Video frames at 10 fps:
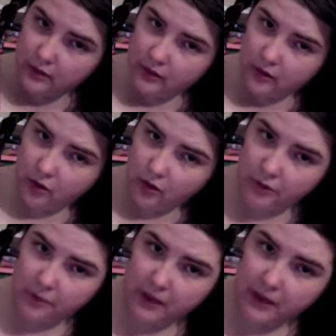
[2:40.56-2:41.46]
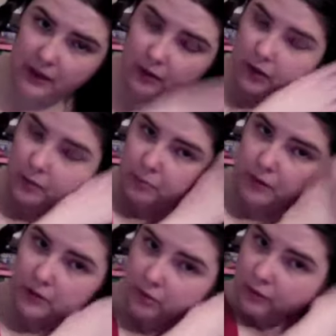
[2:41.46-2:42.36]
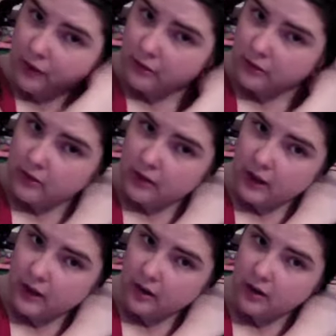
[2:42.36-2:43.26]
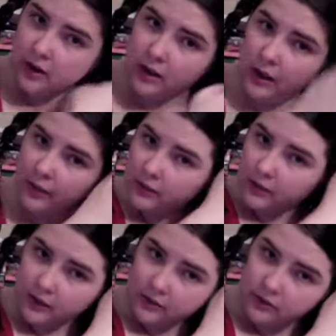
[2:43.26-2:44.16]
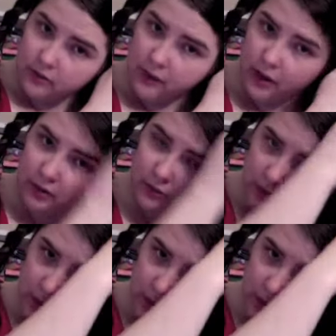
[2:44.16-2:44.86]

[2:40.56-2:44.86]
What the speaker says: hold the bang out and braid the rest of your hair and then tuck this around.